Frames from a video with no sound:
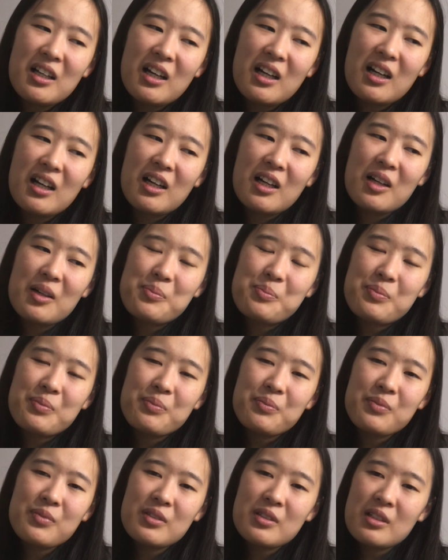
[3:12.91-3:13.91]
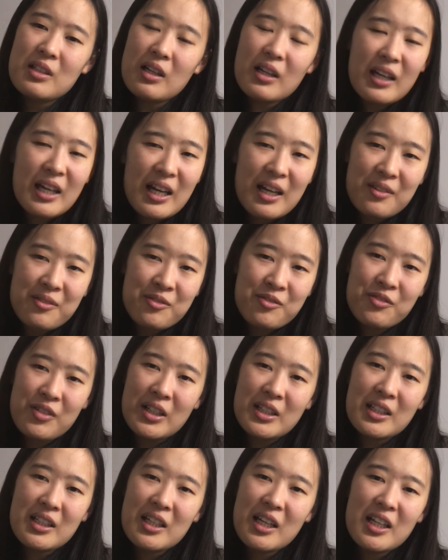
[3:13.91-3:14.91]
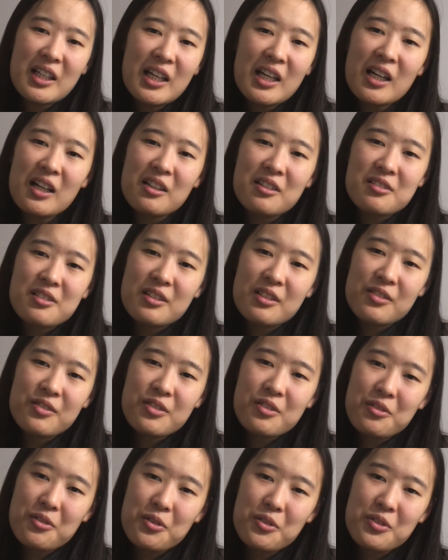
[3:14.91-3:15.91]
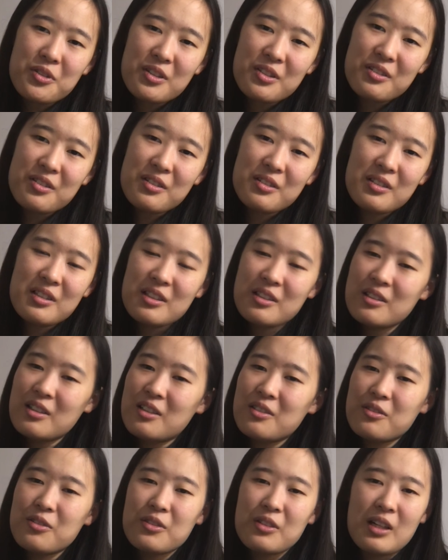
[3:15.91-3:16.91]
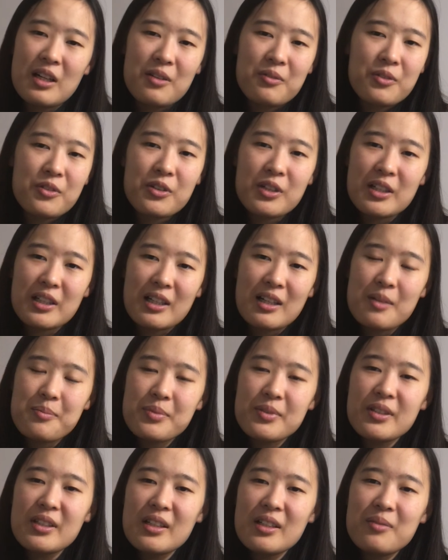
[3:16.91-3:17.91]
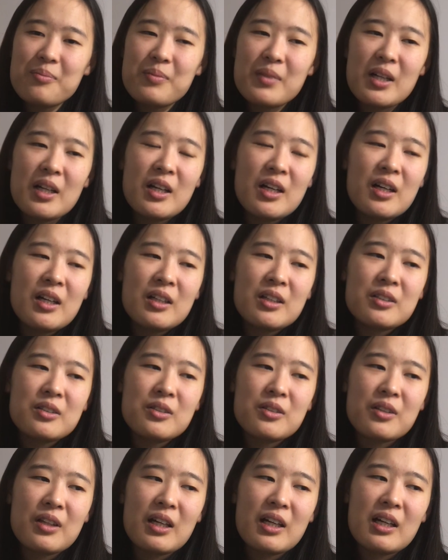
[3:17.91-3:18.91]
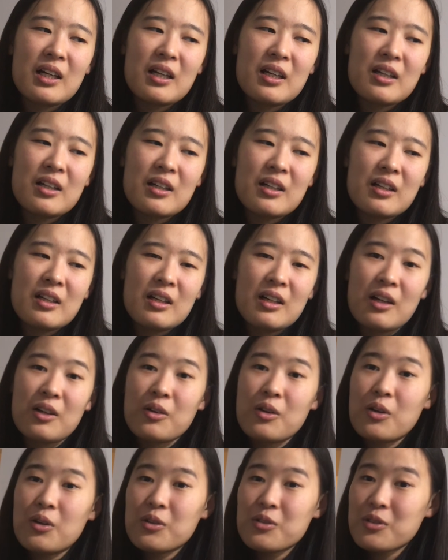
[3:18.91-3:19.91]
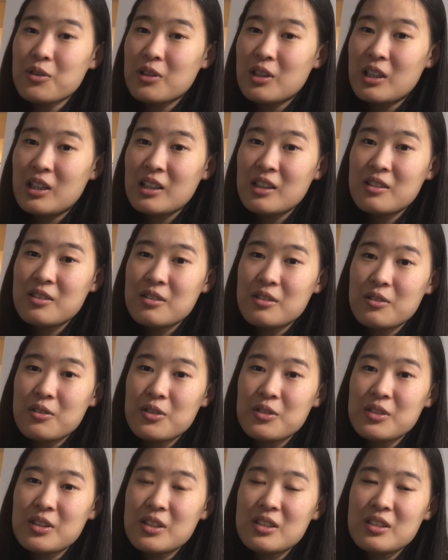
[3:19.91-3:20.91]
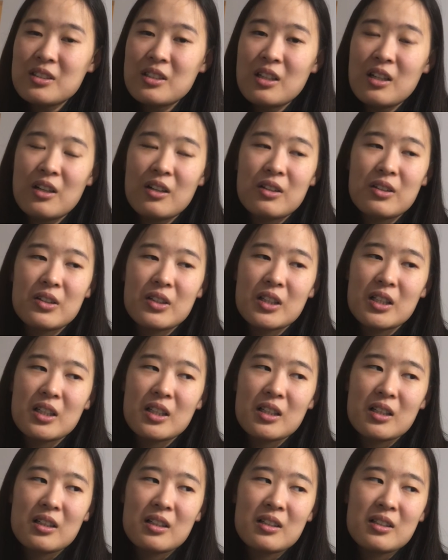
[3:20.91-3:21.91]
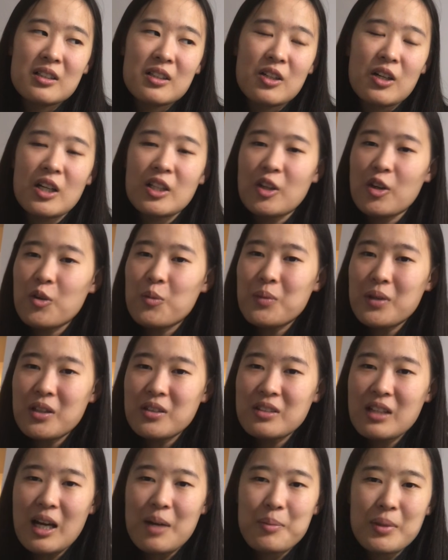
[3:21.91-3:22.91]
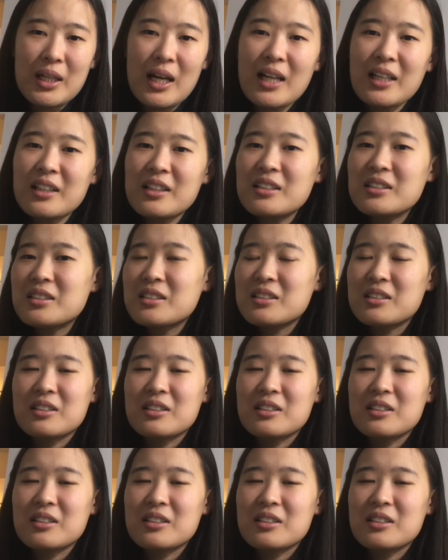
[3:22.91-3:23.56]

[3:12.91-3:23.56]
Um, Again, find the etiology of cirrhosis. Do they have chronic hep C? Do they alcohol cirrhosis or autoimmune hepatitis?